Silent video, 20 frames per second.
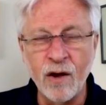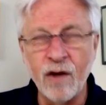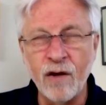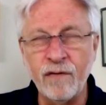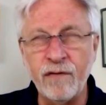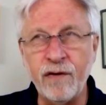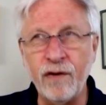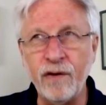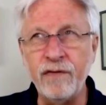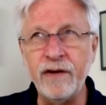
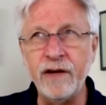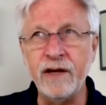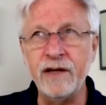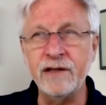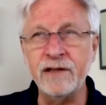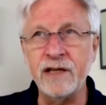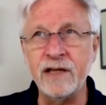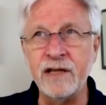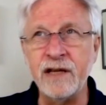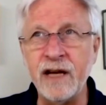Fulvic
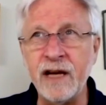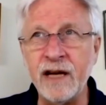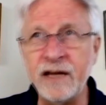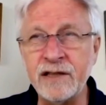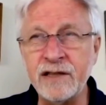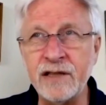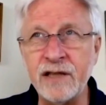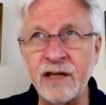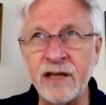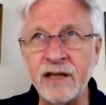is an
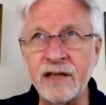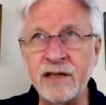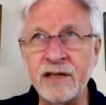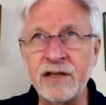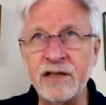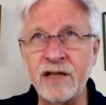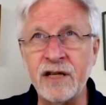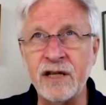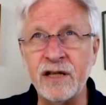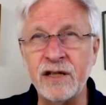
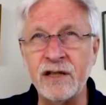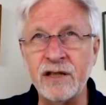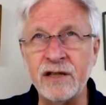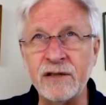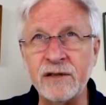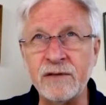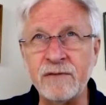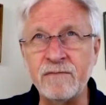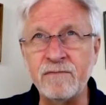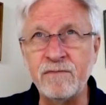excellent
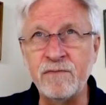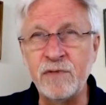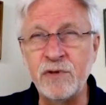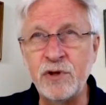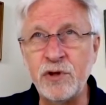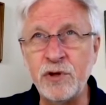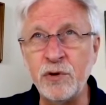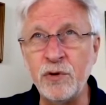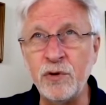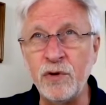
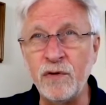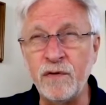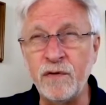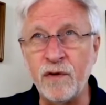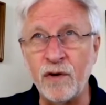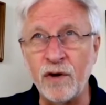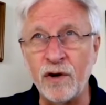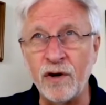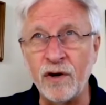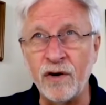tool
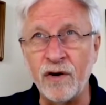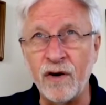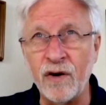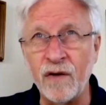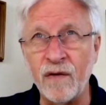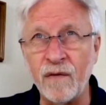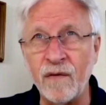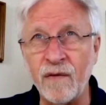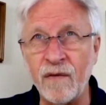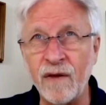
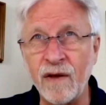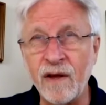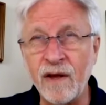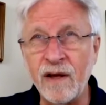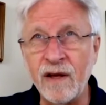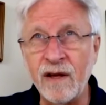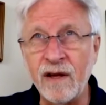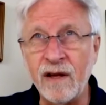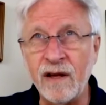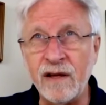for
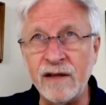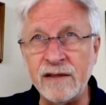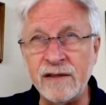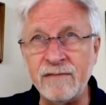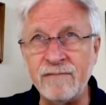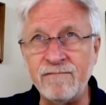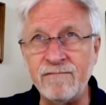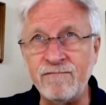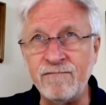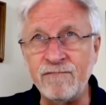
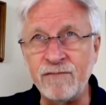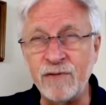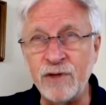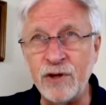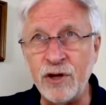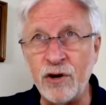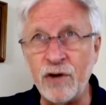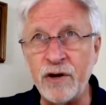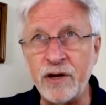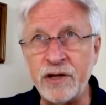
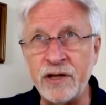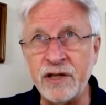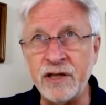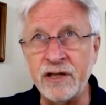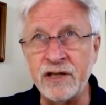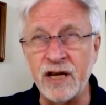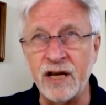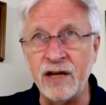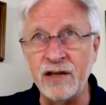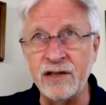nourishing
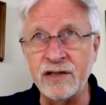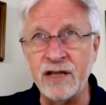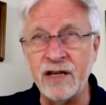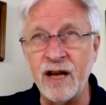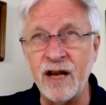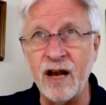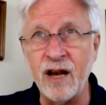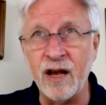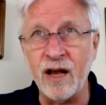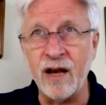cells
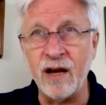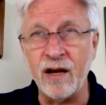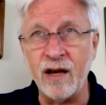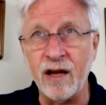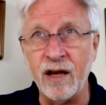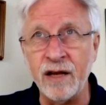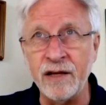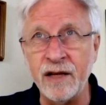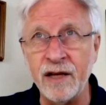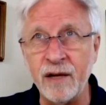
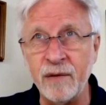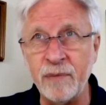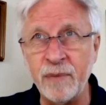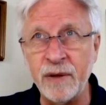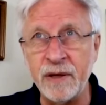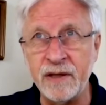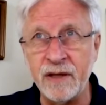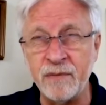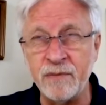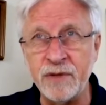and
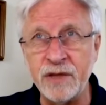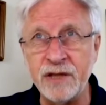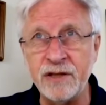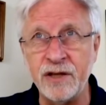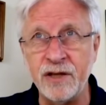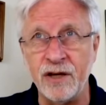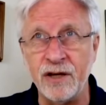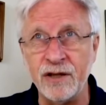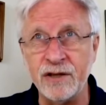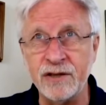helping them
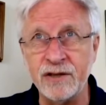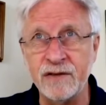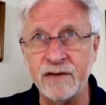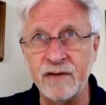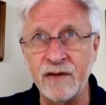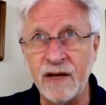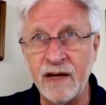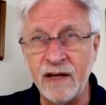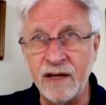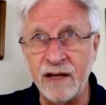detox.
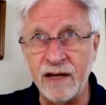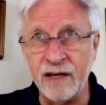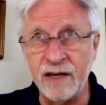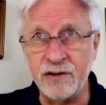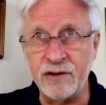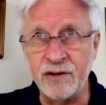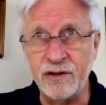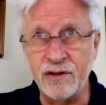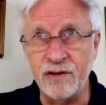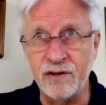Like
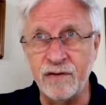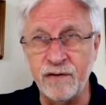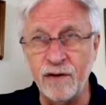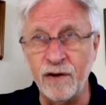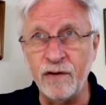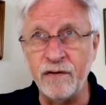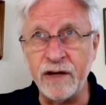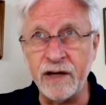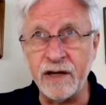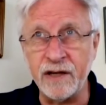
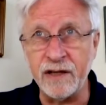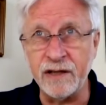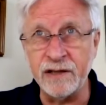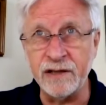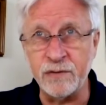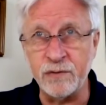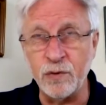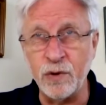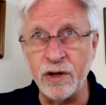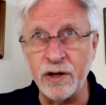fulvic
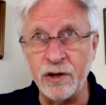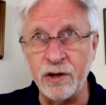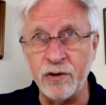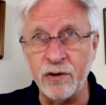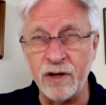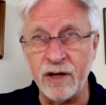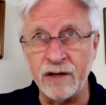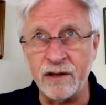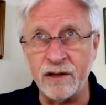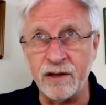is really
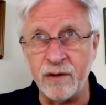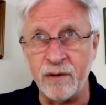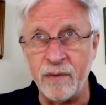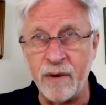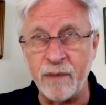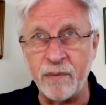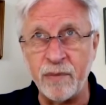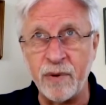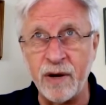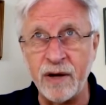good at the
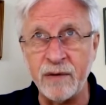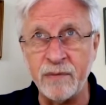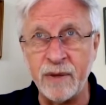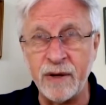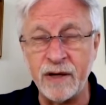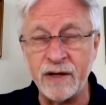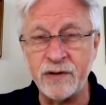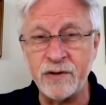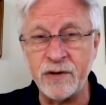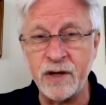membrane
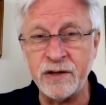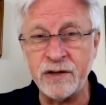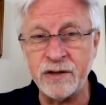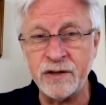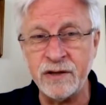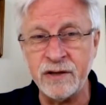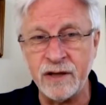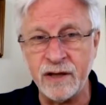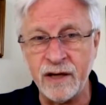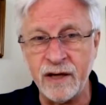
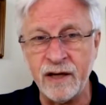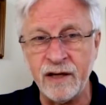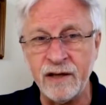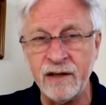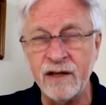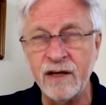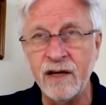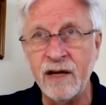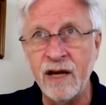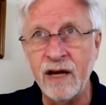penetration
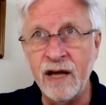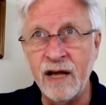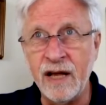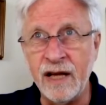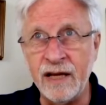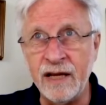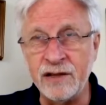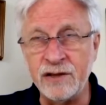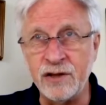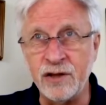again,
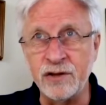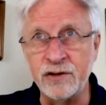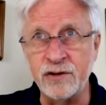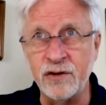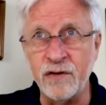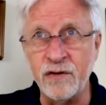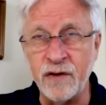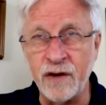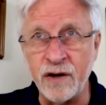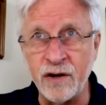and it's
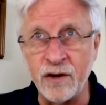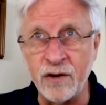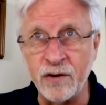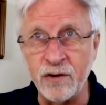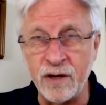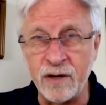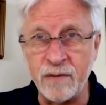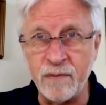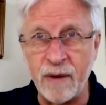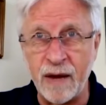also very
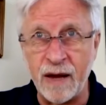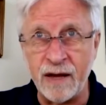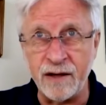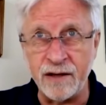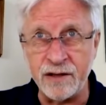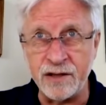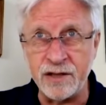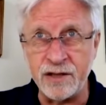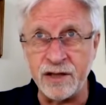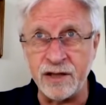good at
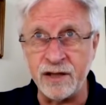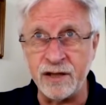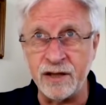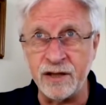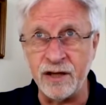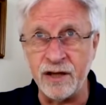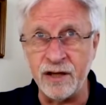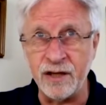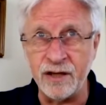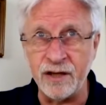balancing
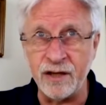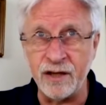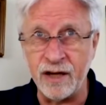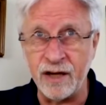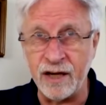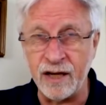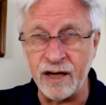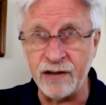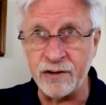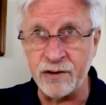the
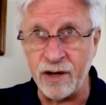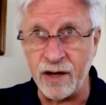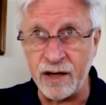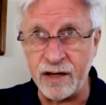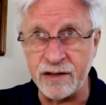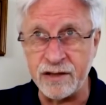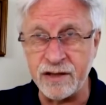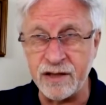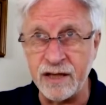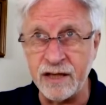
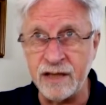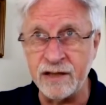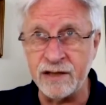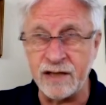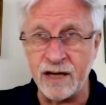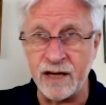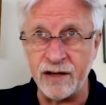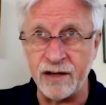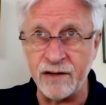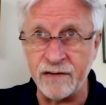electrolytes
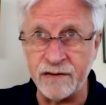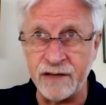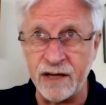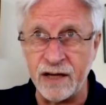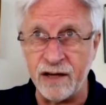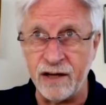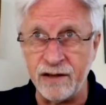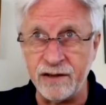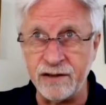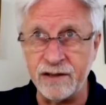inside of
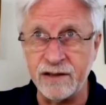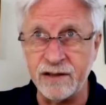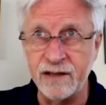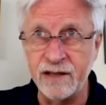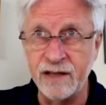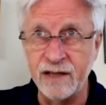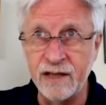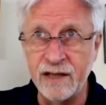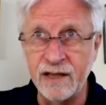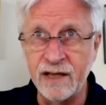cells.
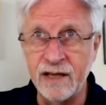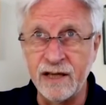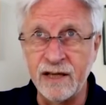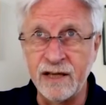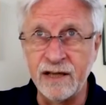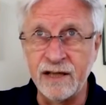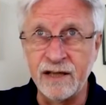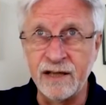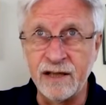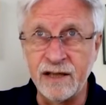
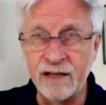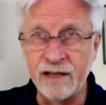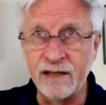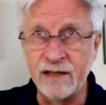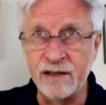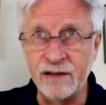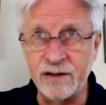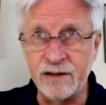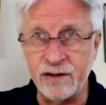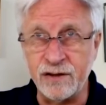
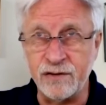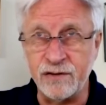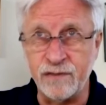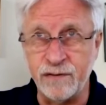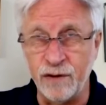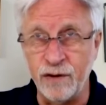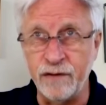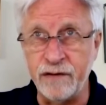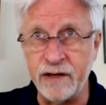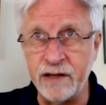
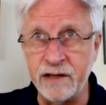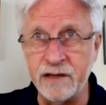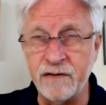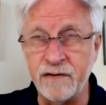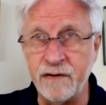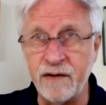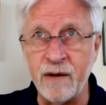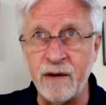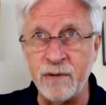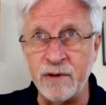Fulvic is
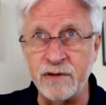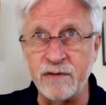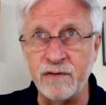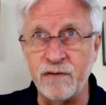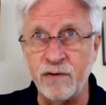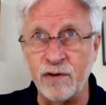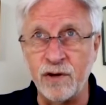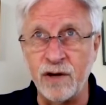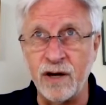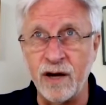famous
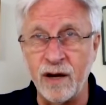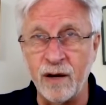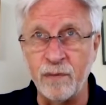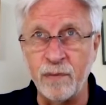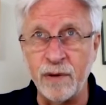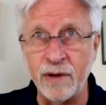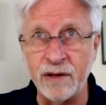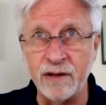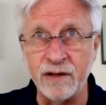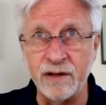for
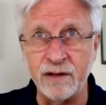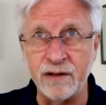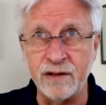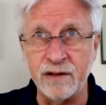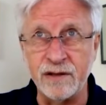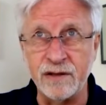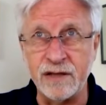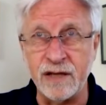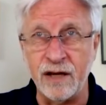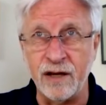helping the
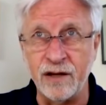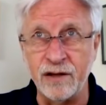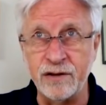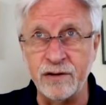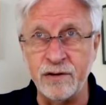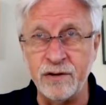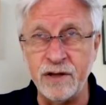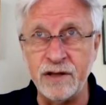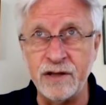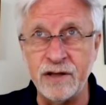cell
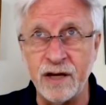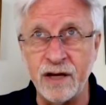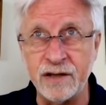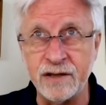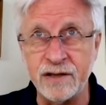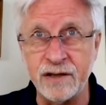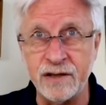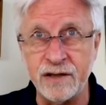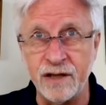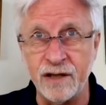to
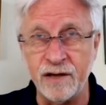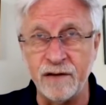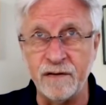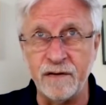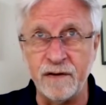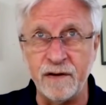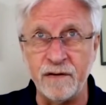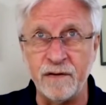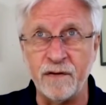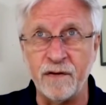detox
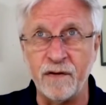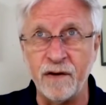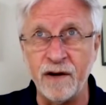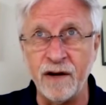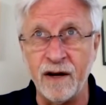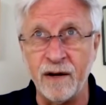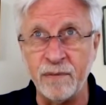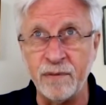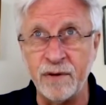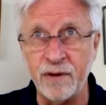itself and
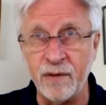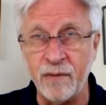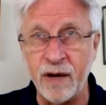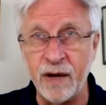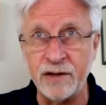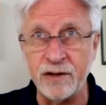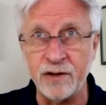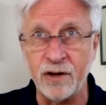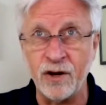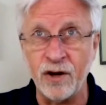free up the
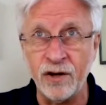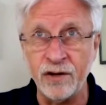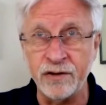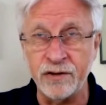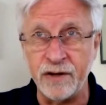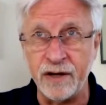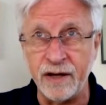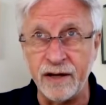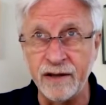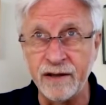
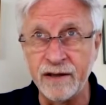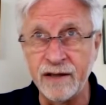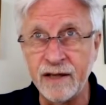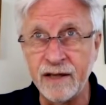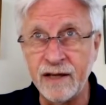mitochondria.